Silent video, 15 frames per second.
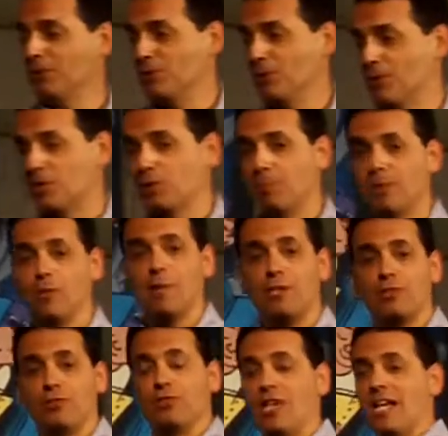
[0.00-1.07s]
into an
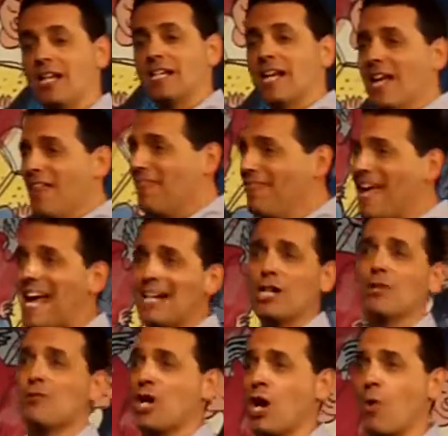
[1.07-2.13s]
experimental setting. They
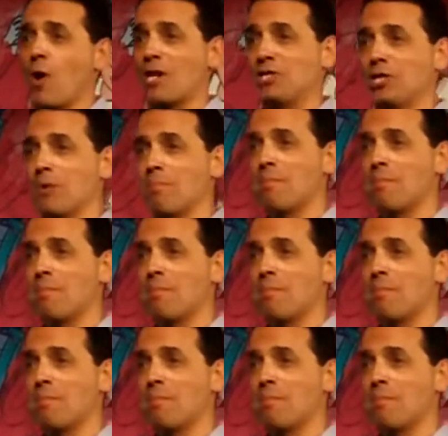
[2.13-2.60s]
don't know what you're